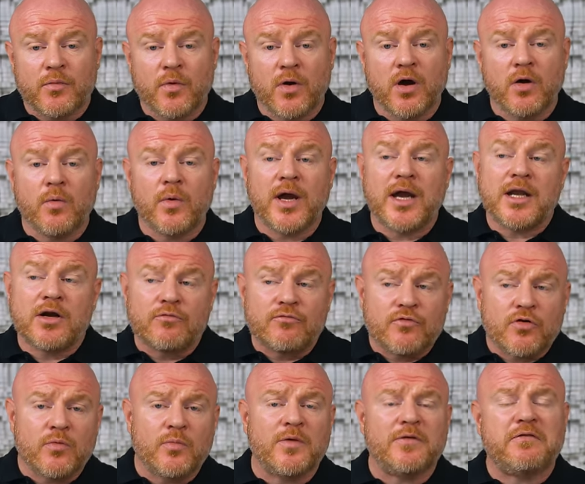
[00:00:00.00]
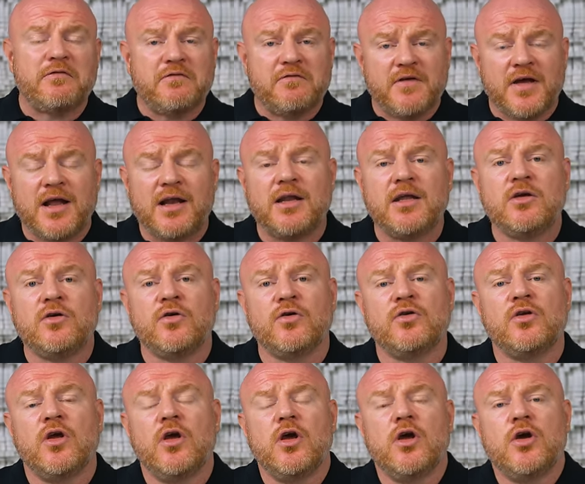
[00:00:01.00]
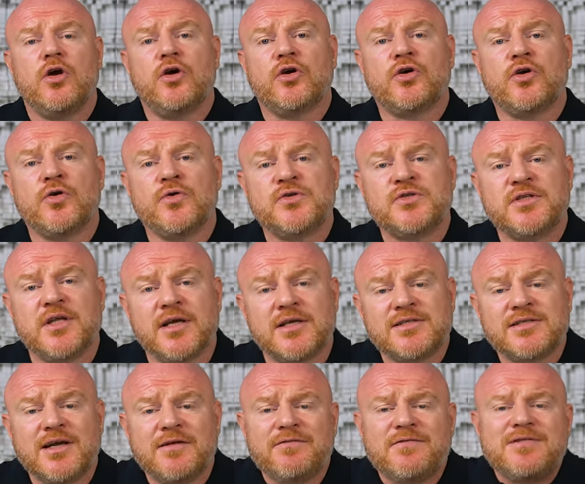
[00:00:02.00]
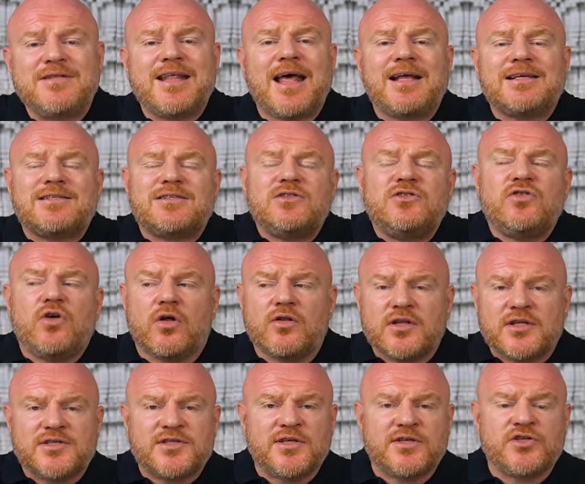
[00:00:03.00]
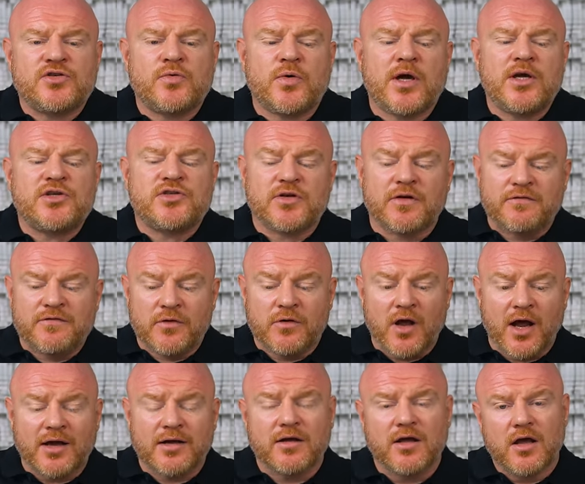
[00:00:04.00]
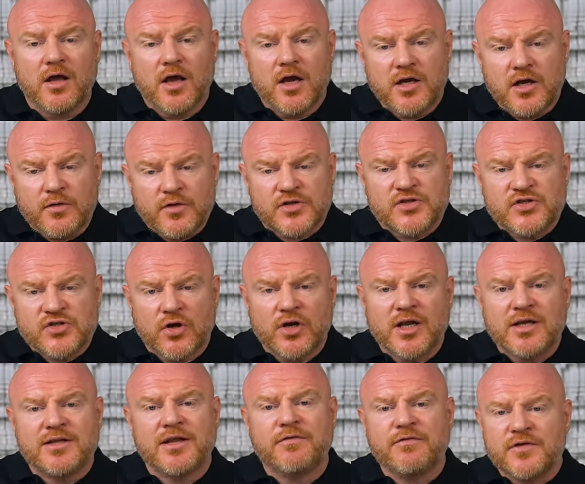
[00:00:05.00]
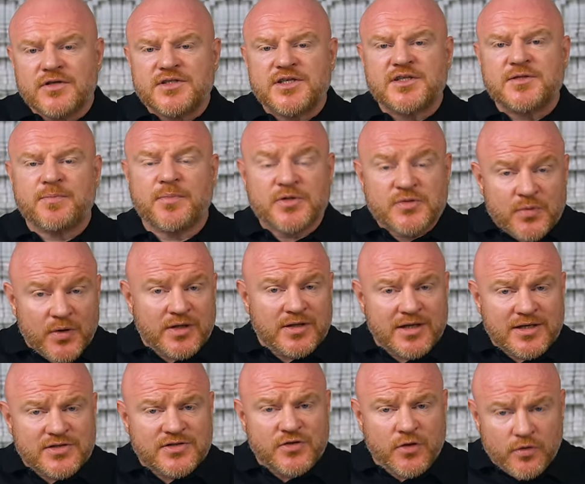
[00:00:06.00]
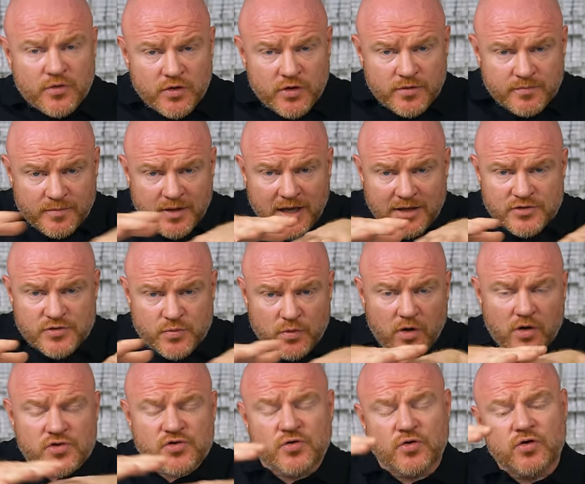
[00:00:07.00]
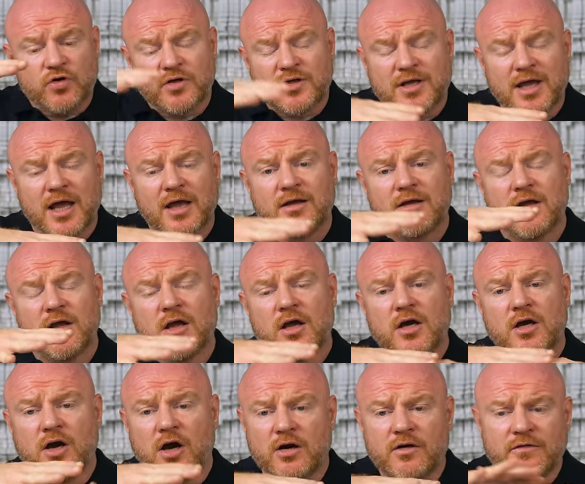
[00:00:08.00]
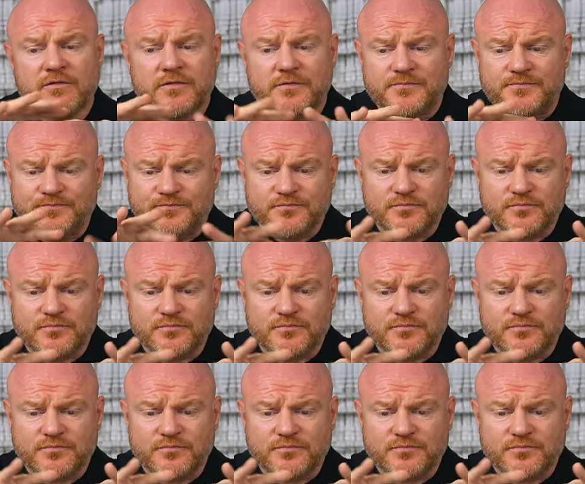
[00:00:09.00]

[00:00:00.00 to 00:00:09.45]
well in a room with fairly good acoustics. And if that's not the situation, I feel like, you know, the sonic differences between these two could get squashed or could get kind of